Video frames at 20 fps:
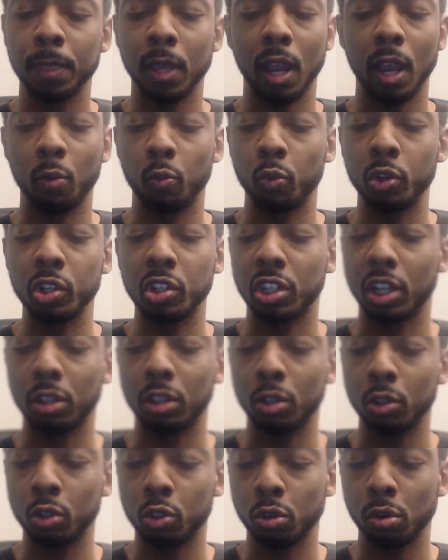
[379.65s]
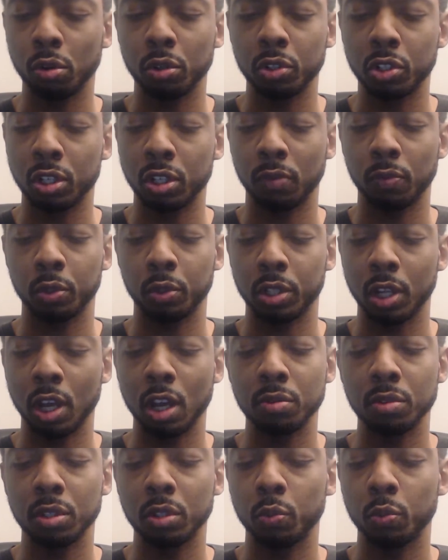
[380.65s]
I reset the controller several
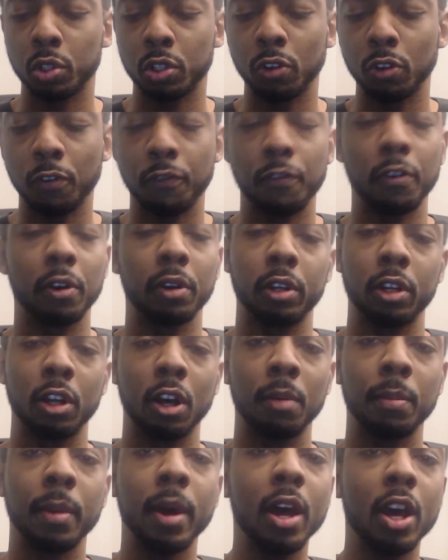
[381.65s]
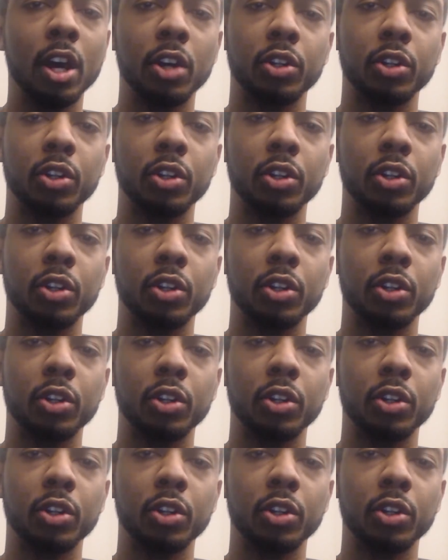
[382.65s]
times, and it was still fucking up.